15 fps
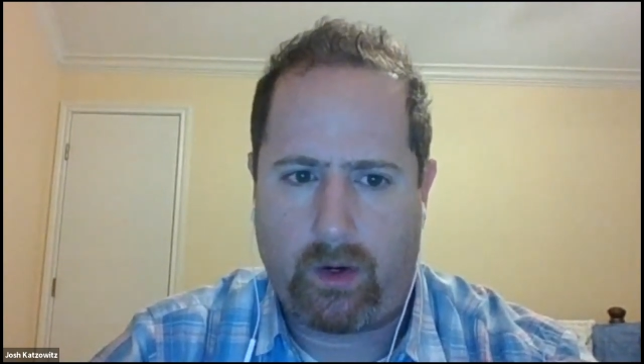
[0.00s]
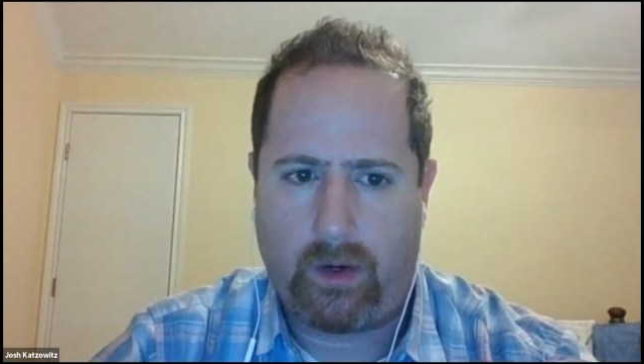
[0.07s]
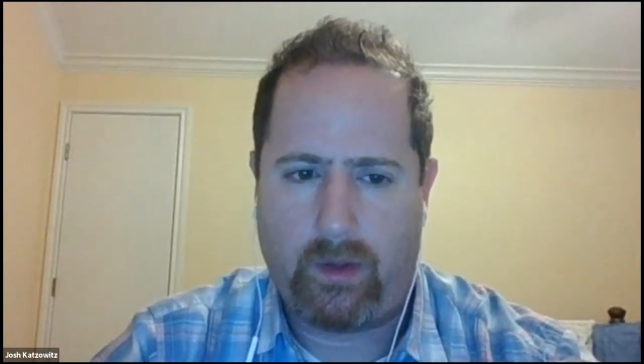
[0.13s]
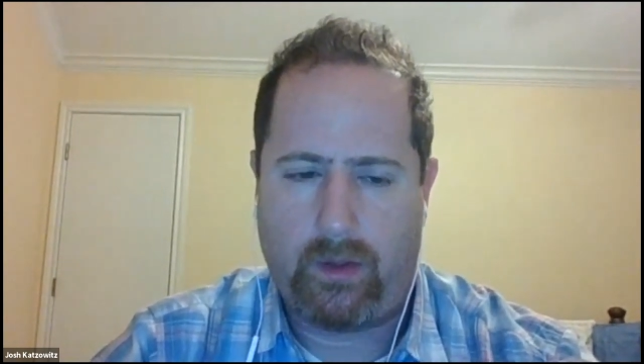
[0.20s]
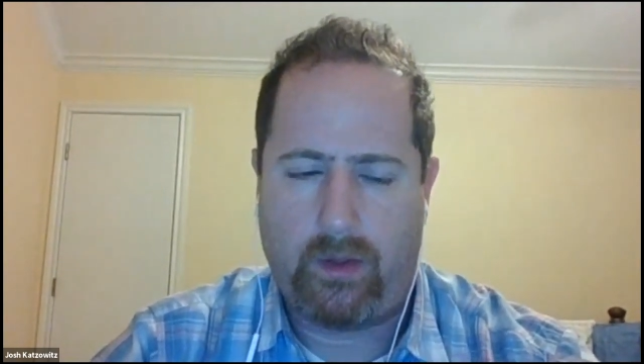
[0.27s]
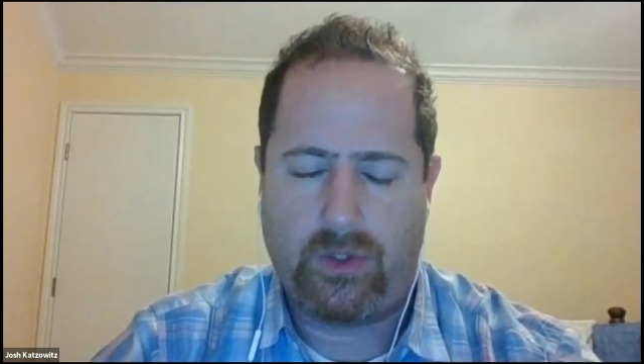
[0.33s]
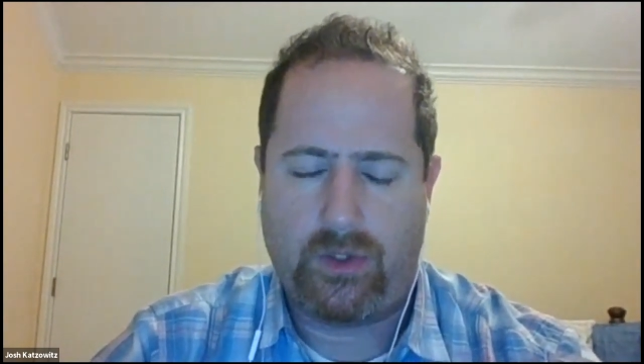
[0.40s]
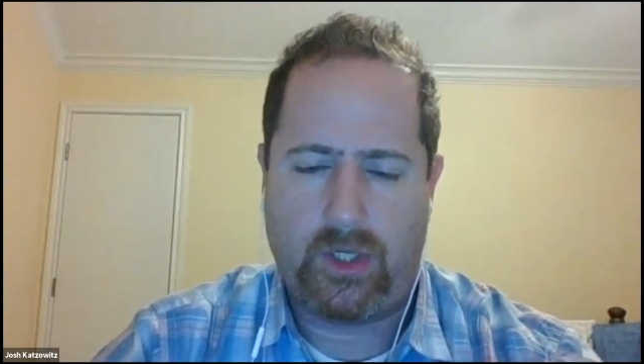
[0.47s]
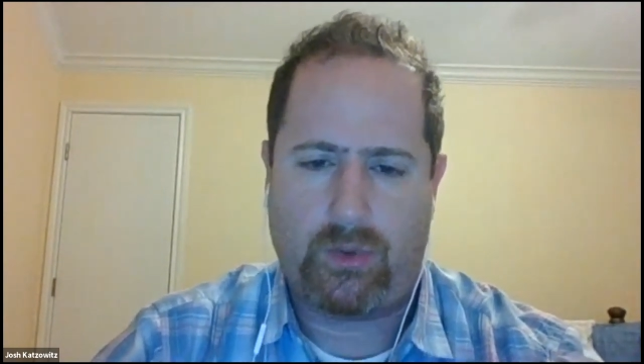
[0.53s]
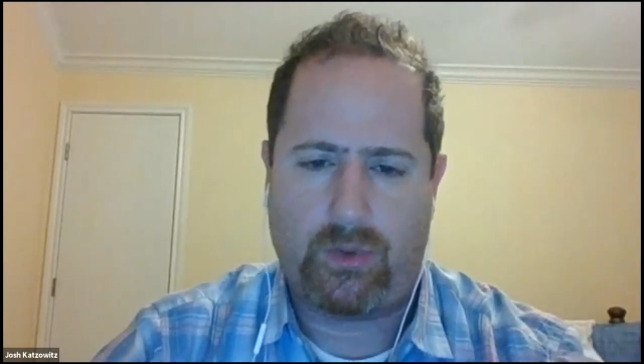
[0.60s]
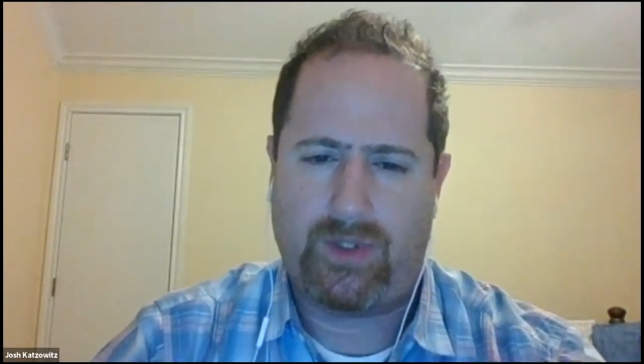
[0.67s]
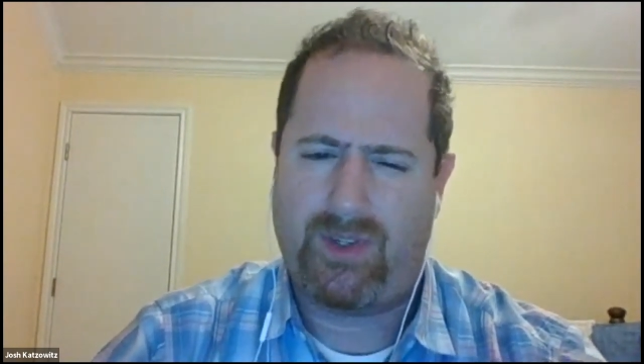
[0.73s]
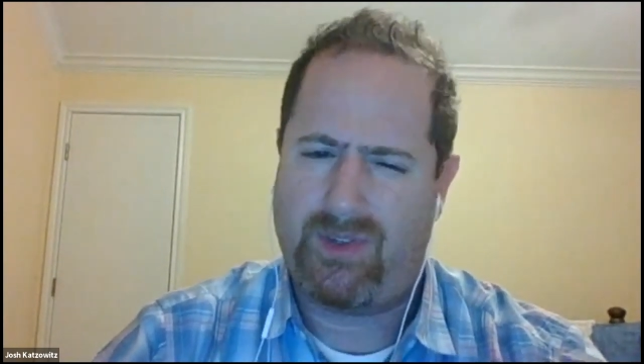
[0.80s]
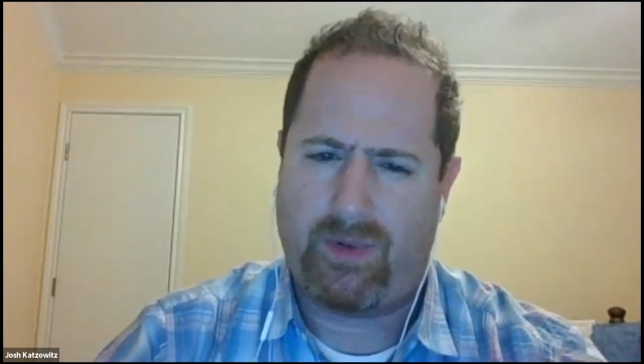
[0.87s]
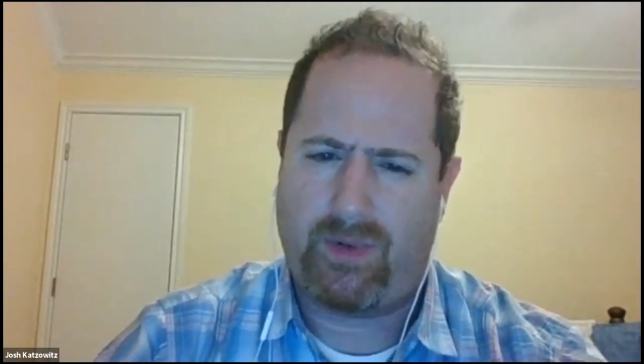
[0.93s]
where those
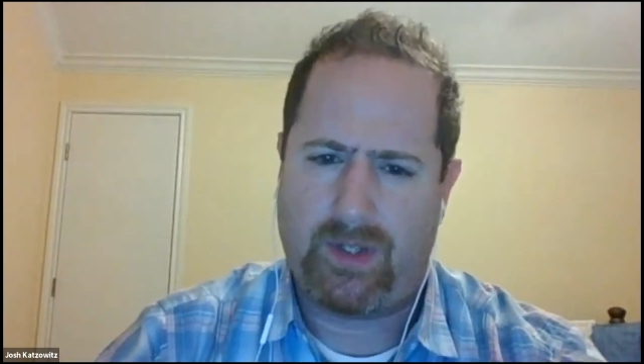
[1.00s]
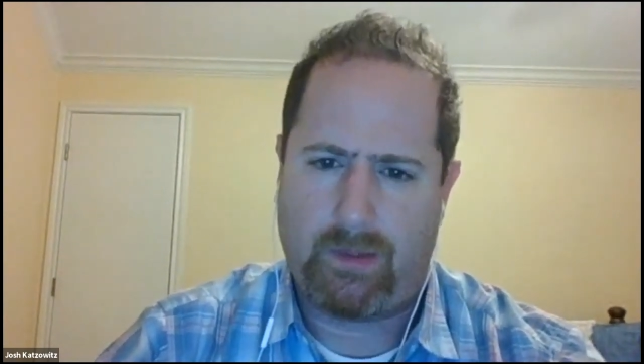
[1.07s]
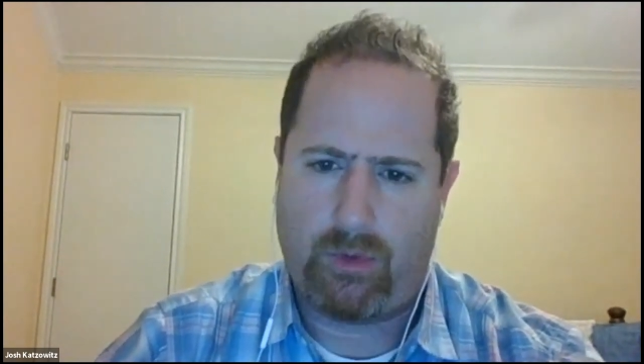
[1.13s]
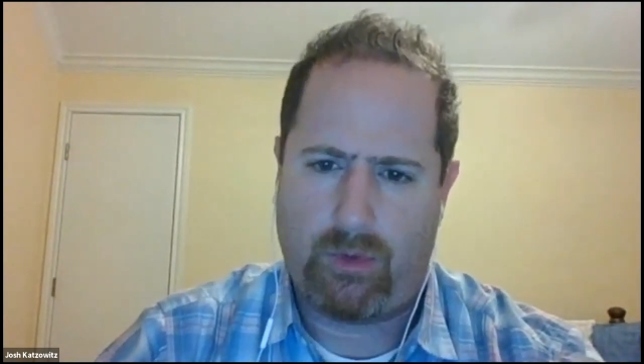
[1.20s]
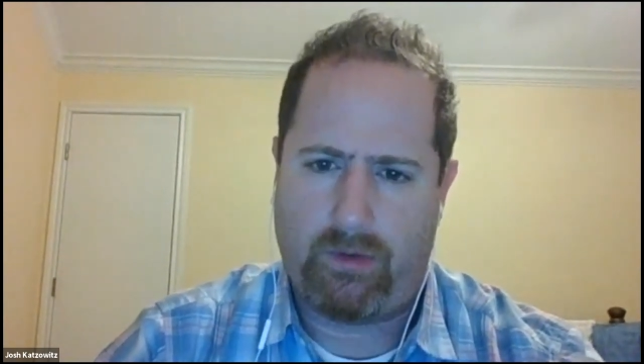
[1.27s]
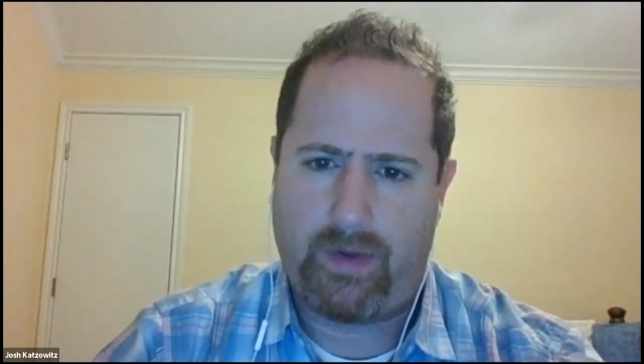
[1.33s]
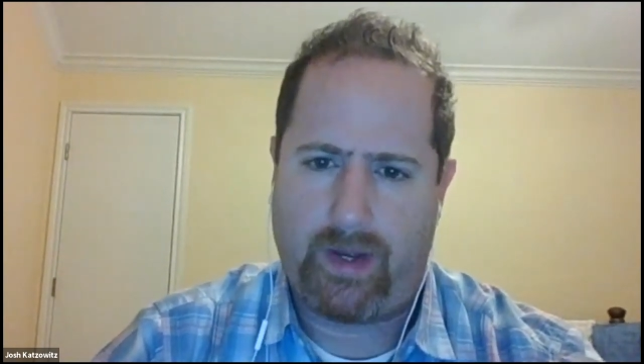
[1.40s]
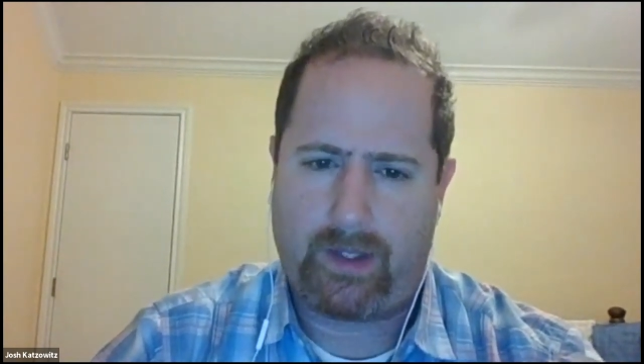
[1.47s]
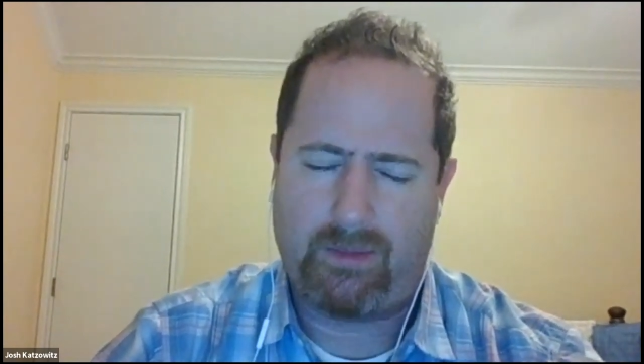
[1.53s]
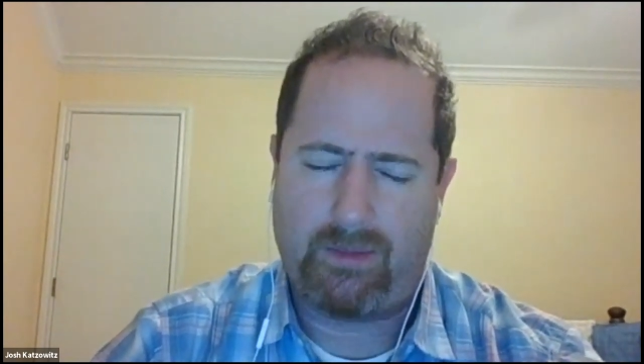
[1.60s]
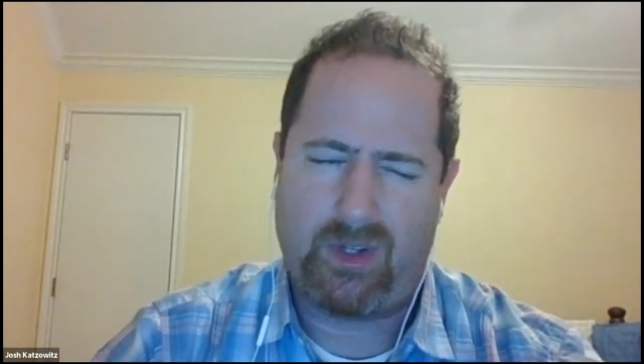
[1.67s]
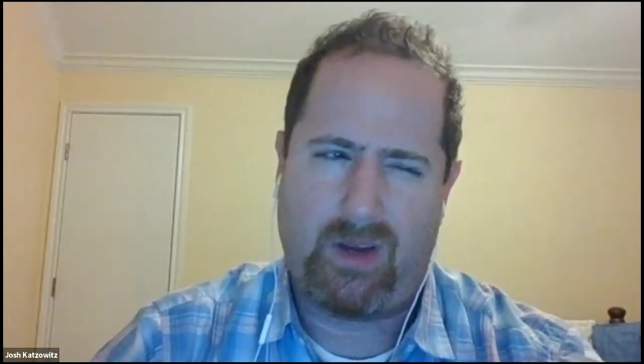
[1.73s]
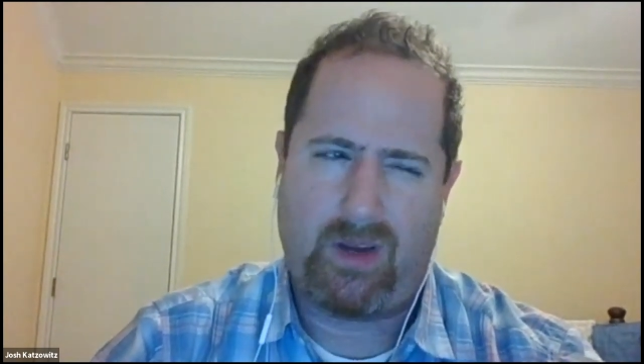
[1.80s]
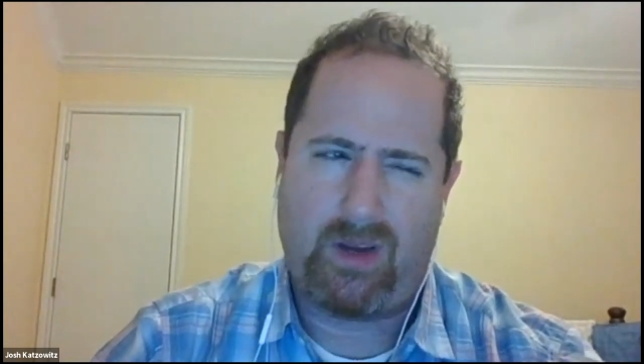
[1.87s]
injuries don't really seem to affect him.